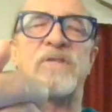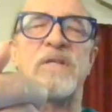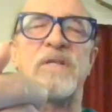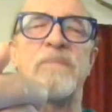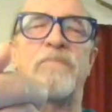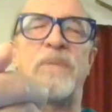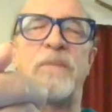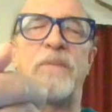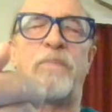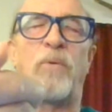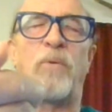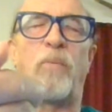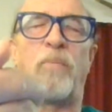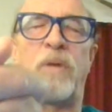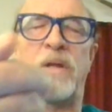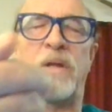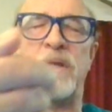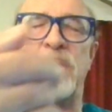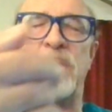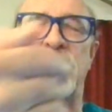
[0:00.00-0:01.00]
seen people
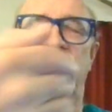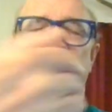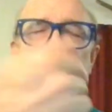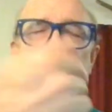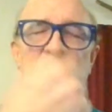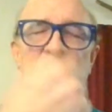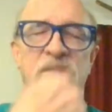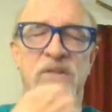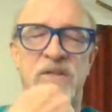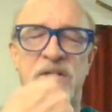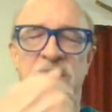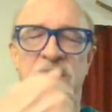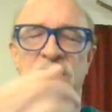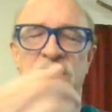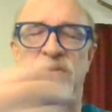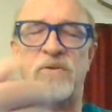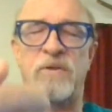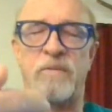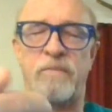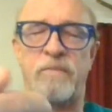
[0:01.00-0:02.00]
believe that the
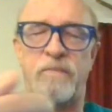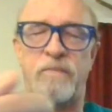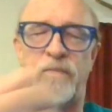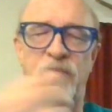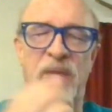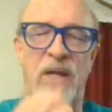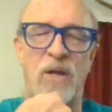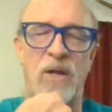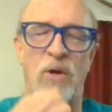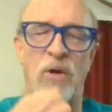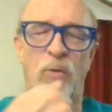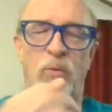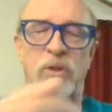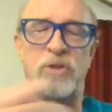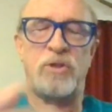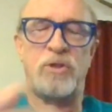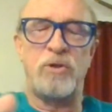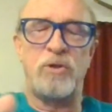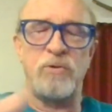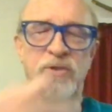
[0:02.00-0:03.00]
center,
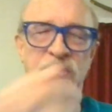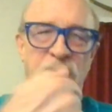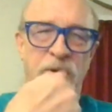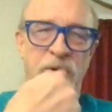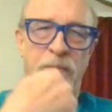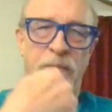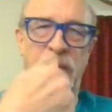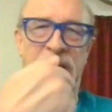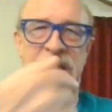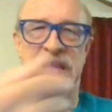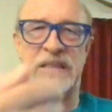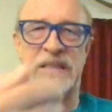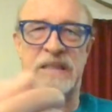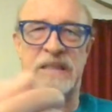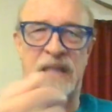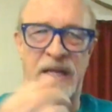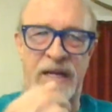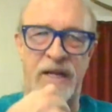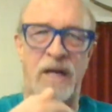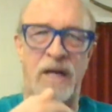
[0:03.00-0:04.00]
when two center planes
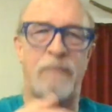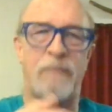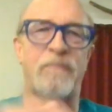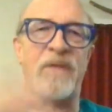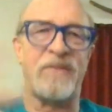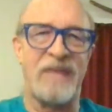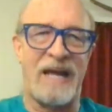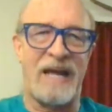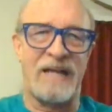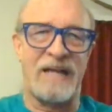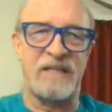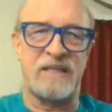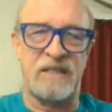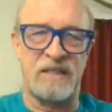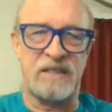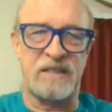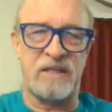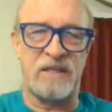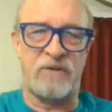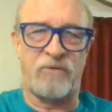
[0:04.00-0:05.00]
line up, that is
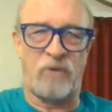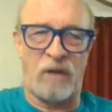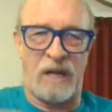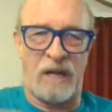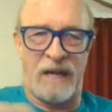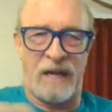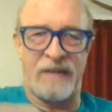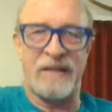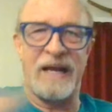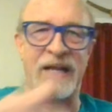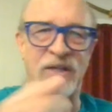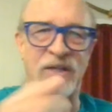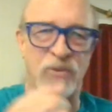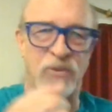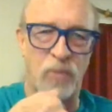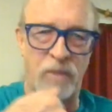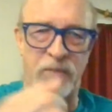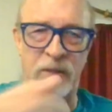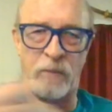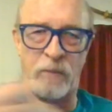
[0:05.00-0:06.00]
the center line. That
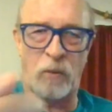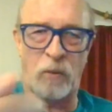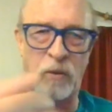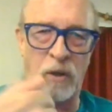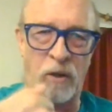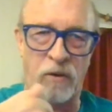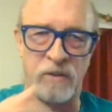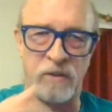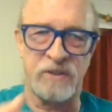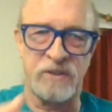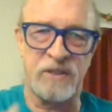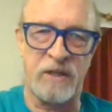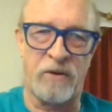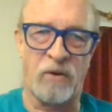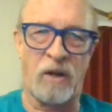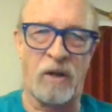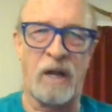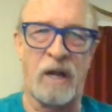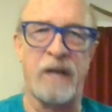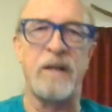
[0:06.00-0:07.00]
is what people call the
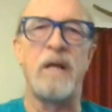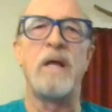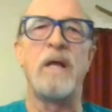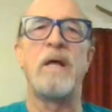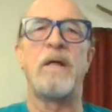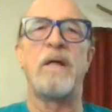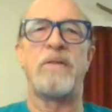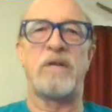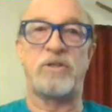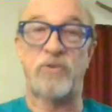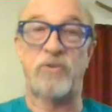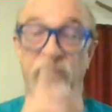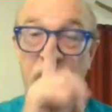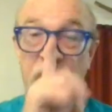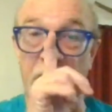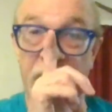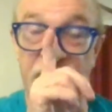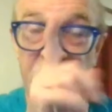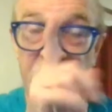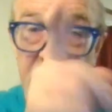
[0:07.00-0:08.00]
center line. That you've
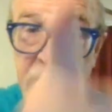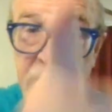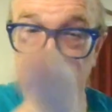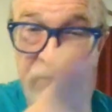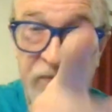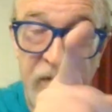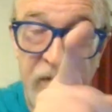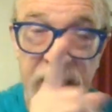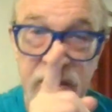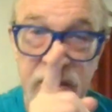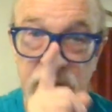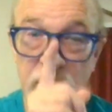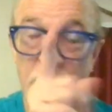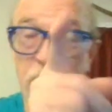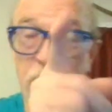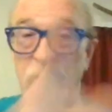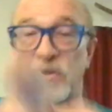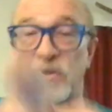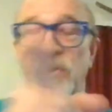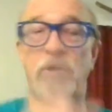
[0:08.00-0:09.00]
got a face-to-face,
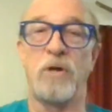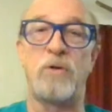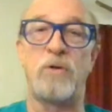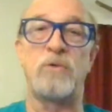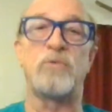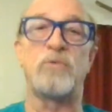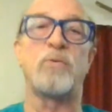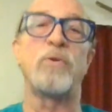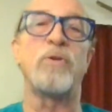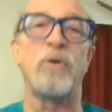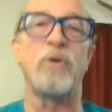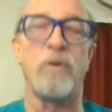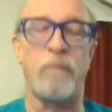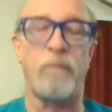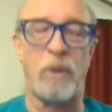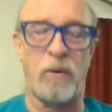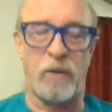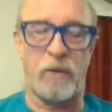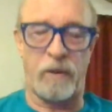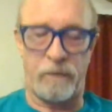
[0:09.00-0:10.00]
nose-to-nose with your
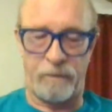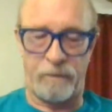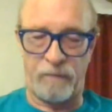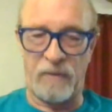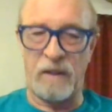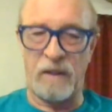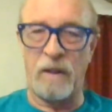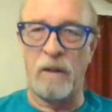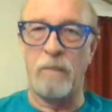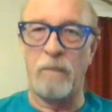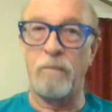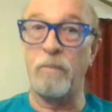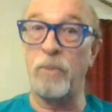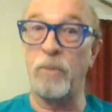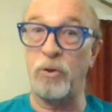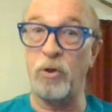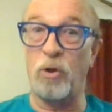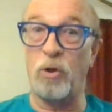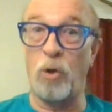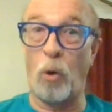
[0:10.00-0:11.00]
opponent.
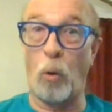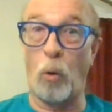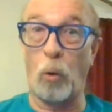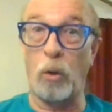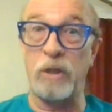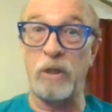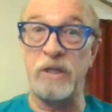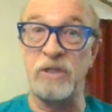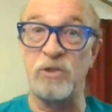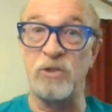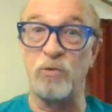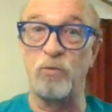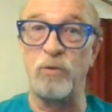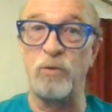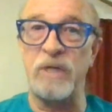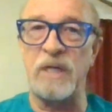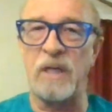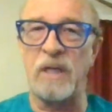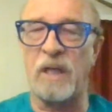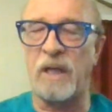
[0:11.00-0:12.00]
But the goal is
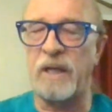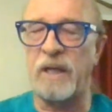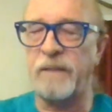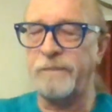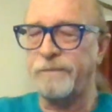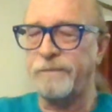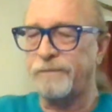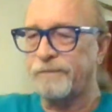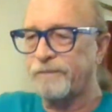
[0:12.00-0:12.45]
really